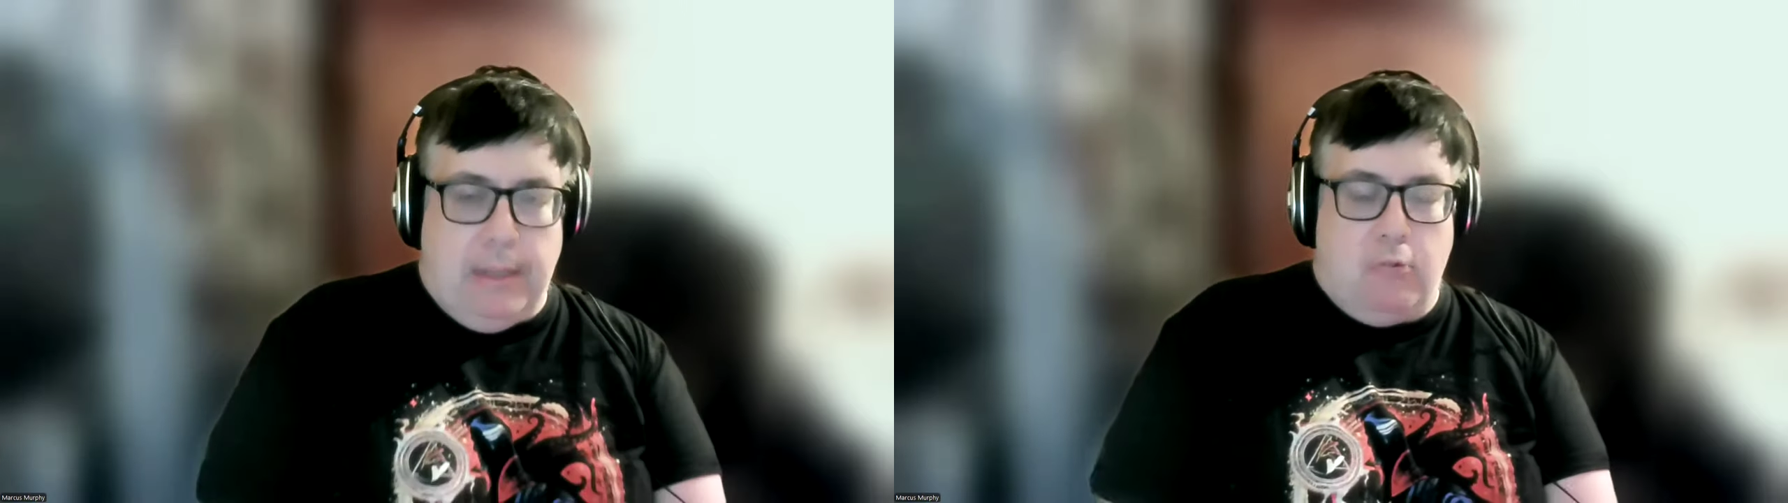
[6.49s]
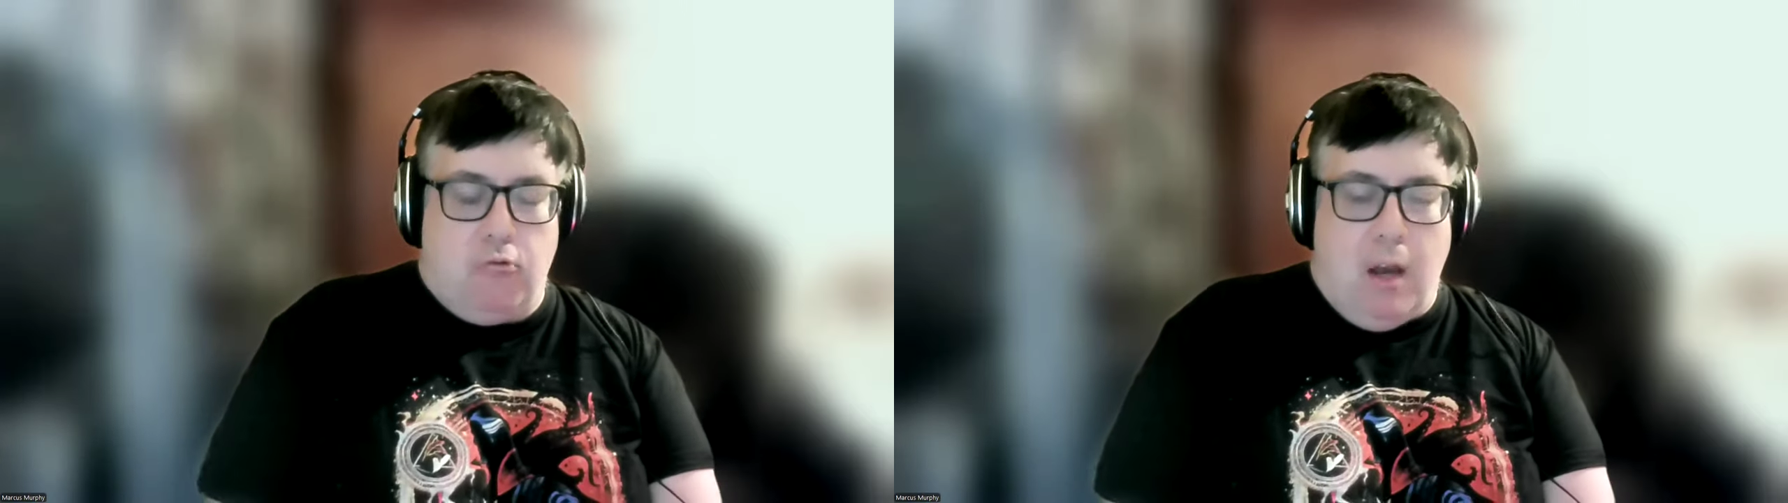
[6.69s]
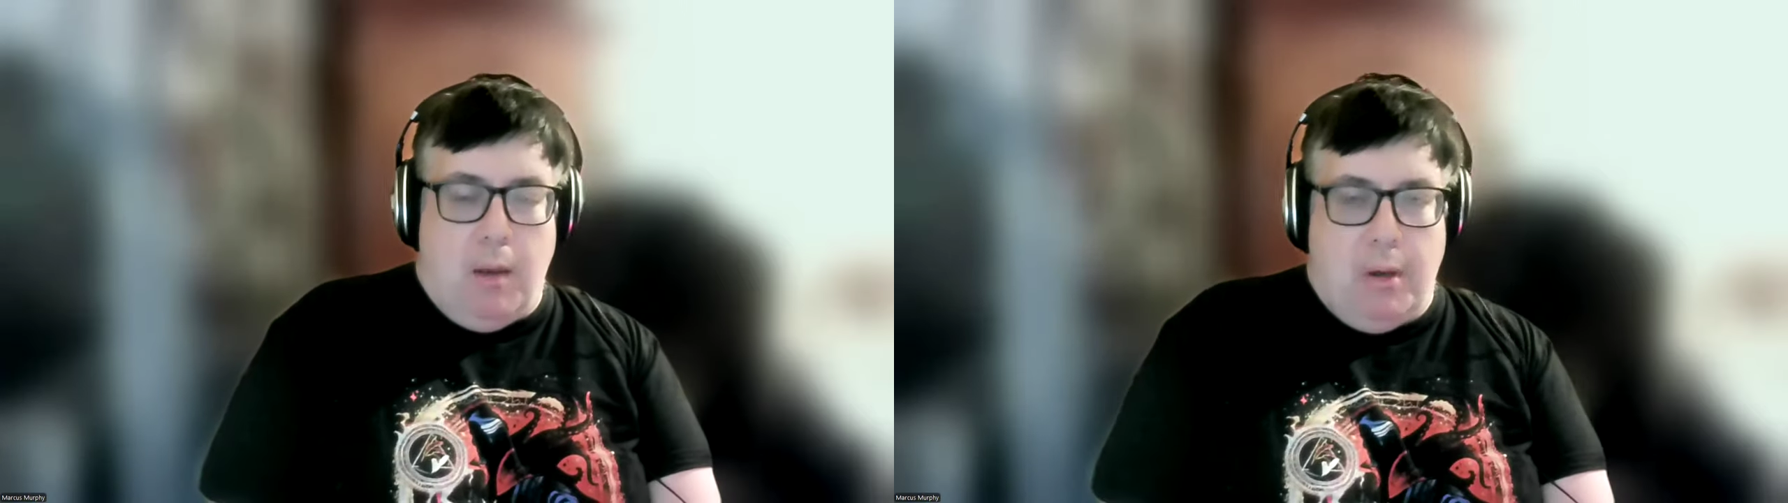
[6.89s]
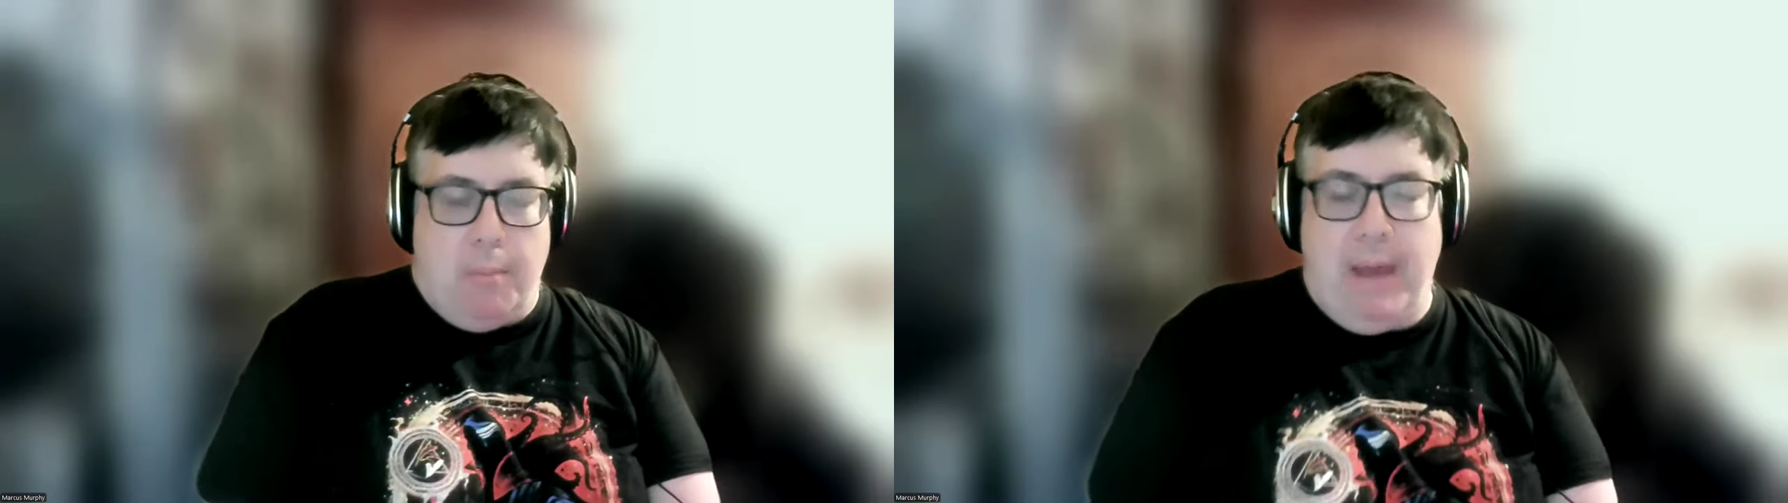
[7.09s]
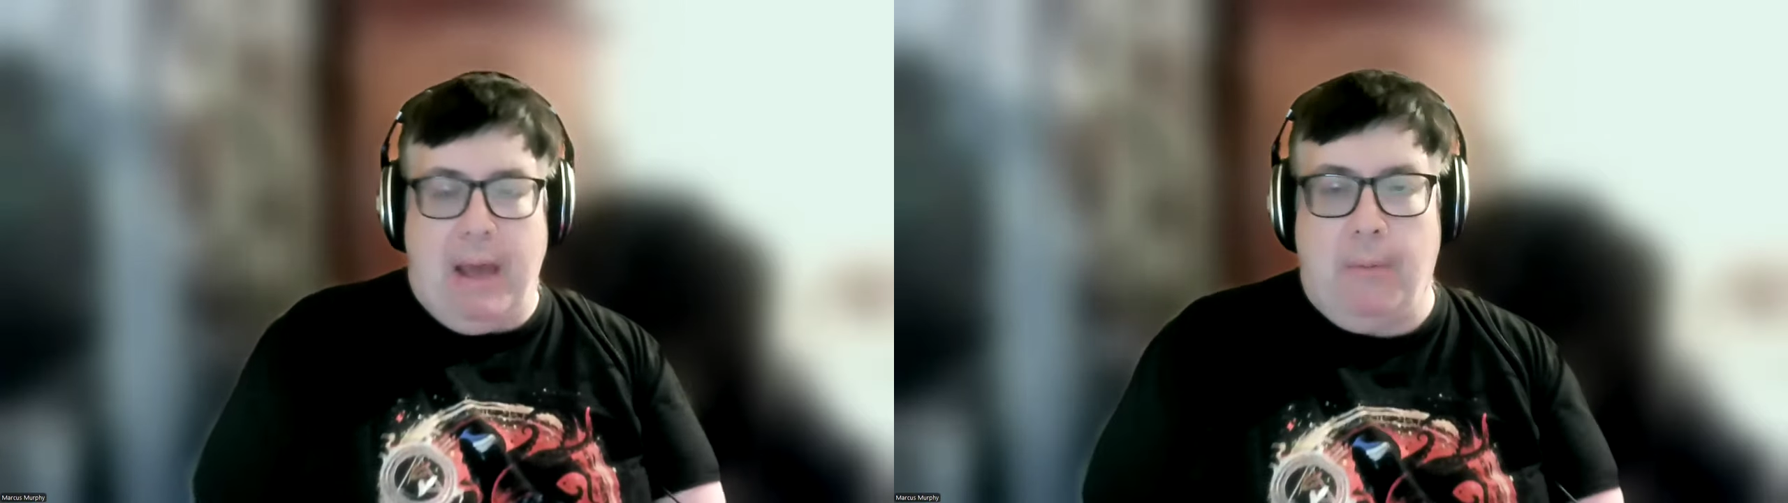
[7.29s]
the drama
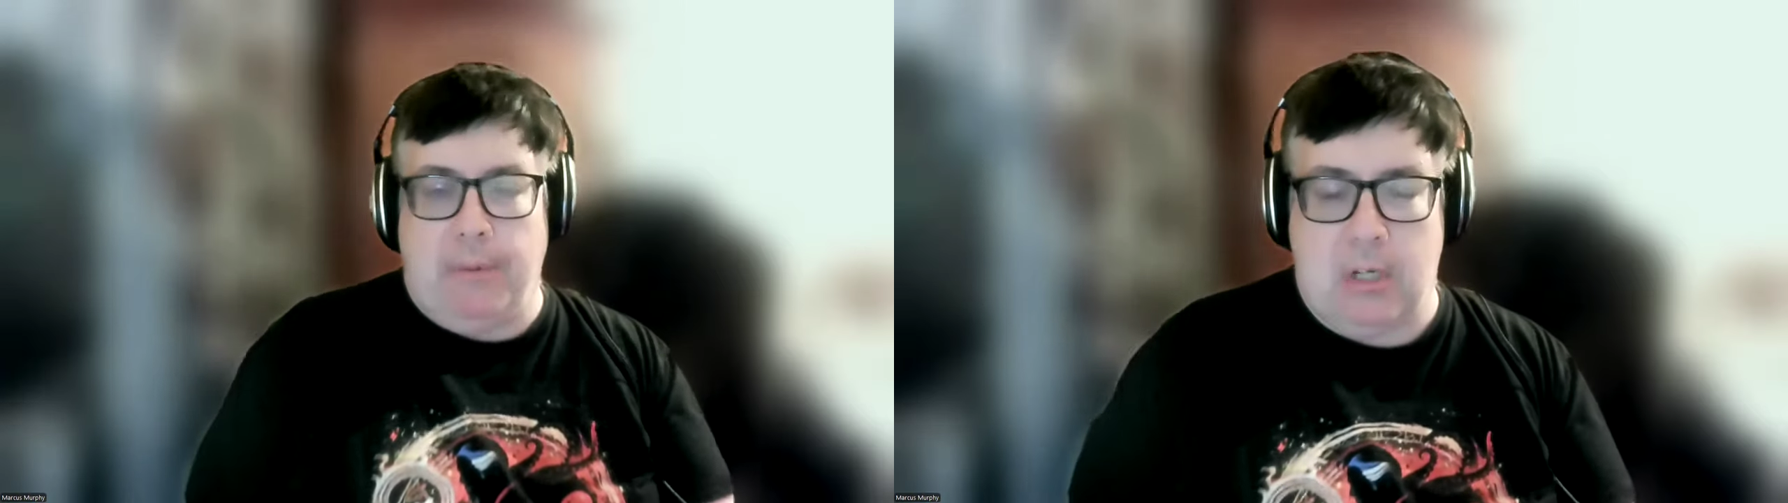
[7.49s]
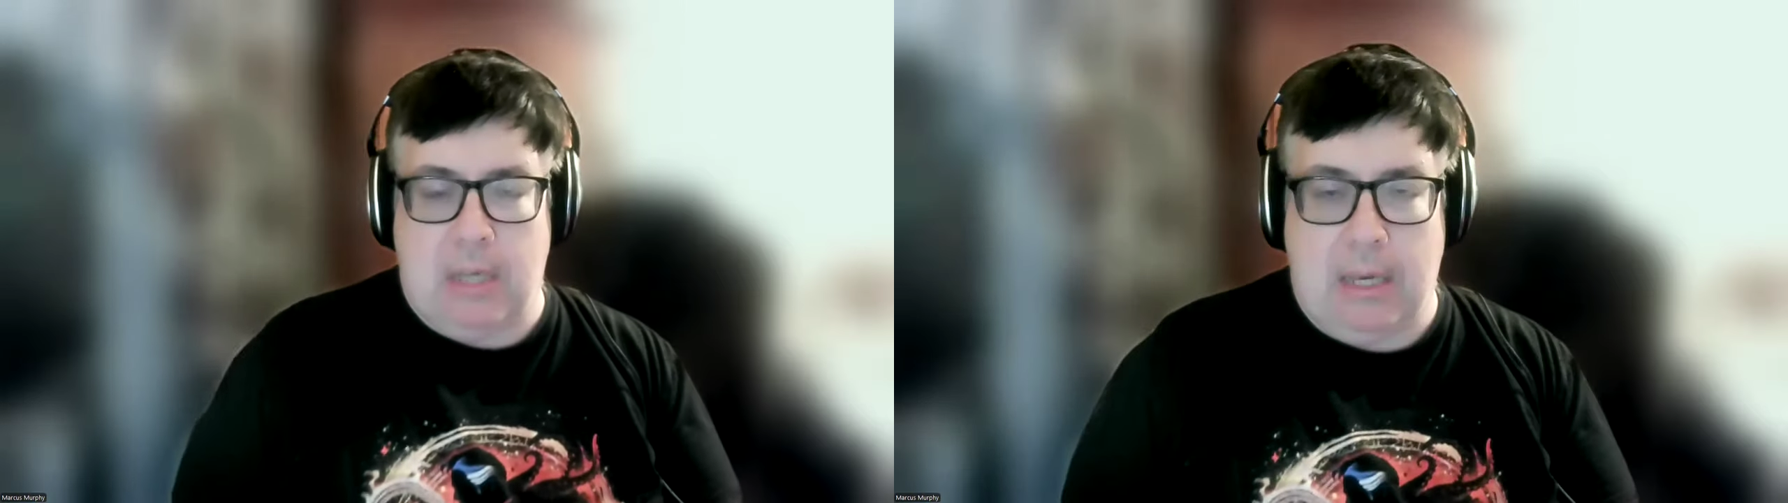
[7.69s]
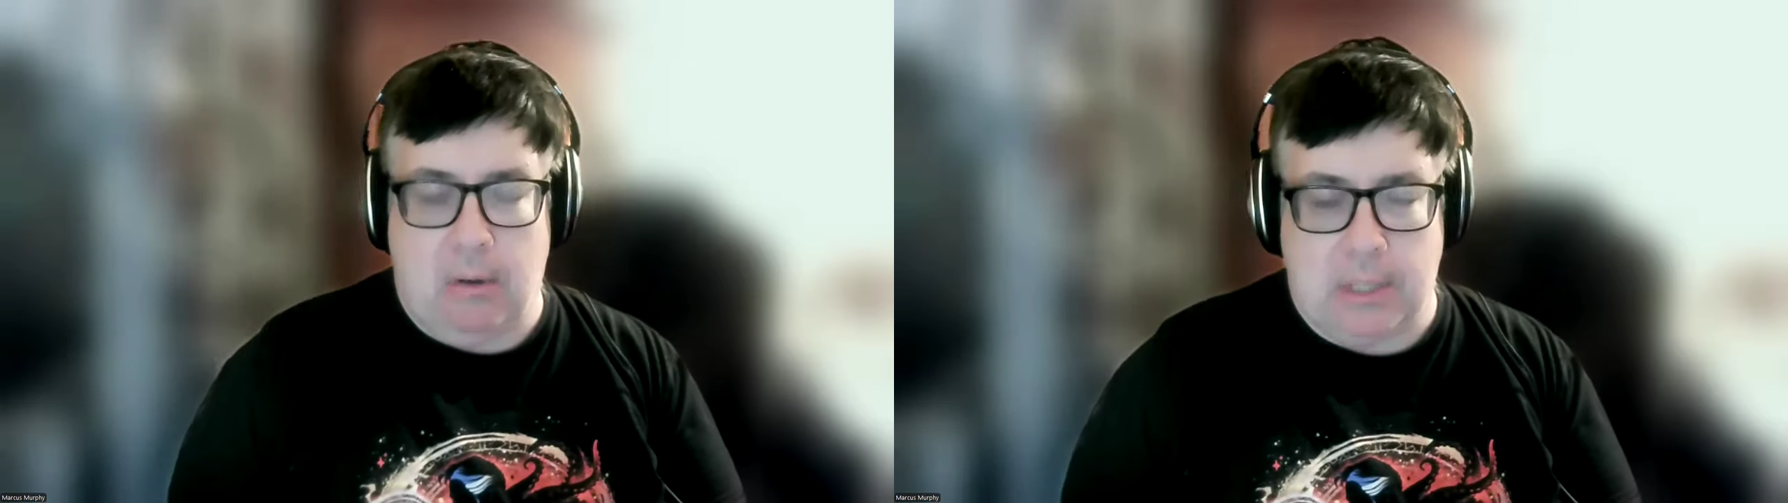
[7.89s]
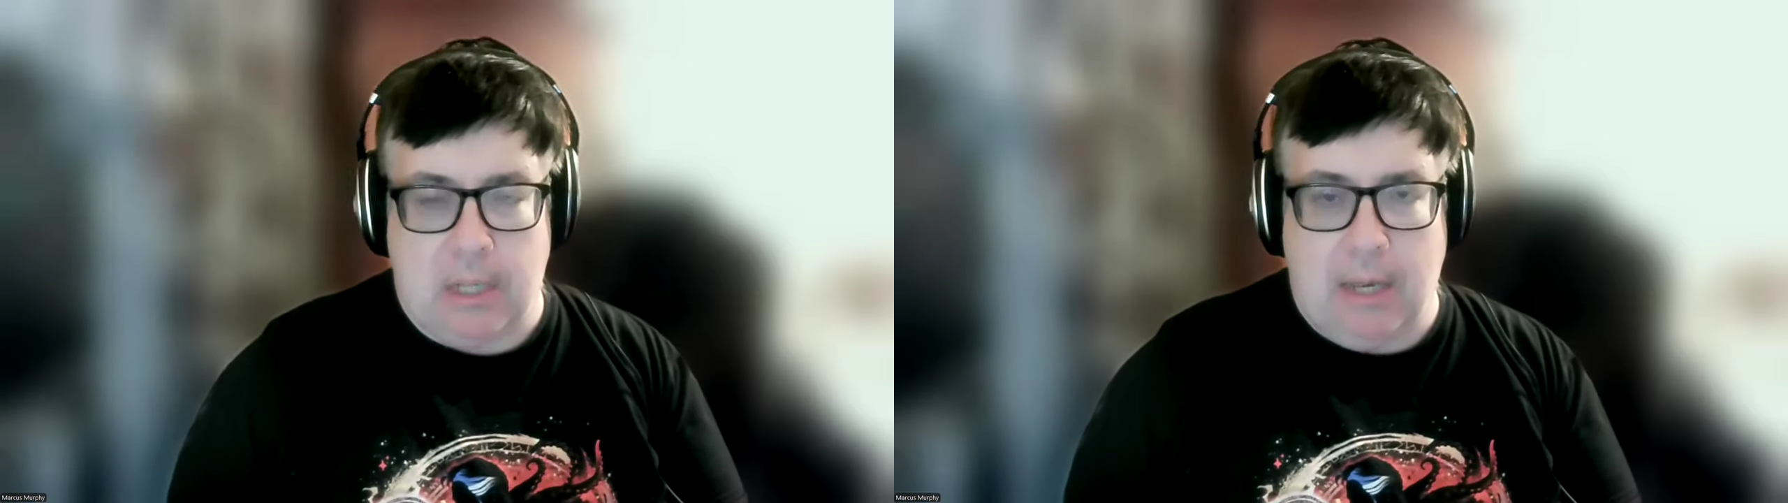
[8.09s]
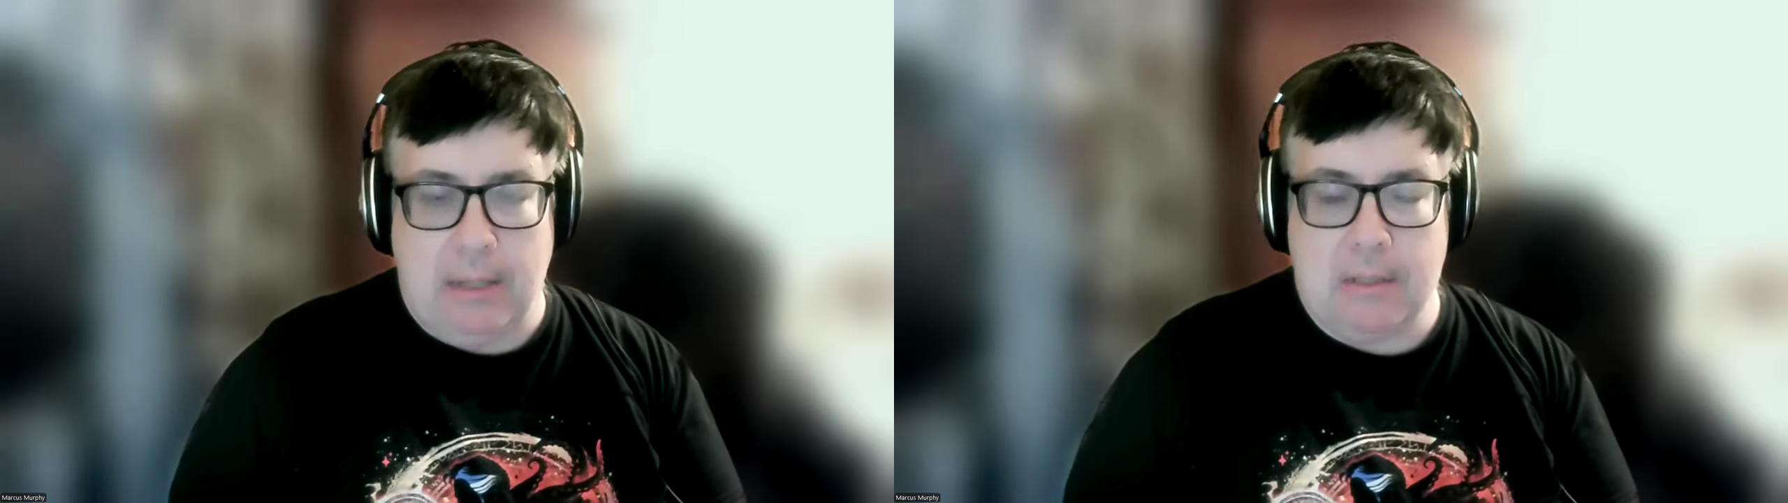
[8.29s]
about the Chagos
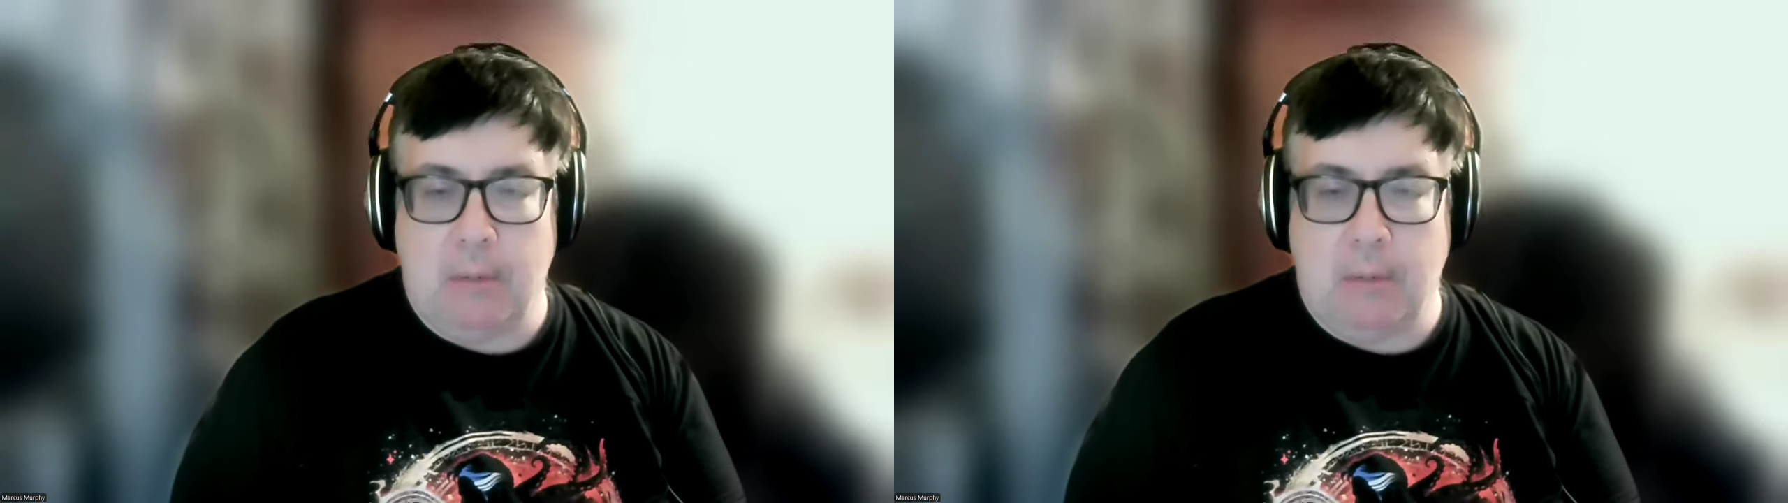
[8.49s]
Islands,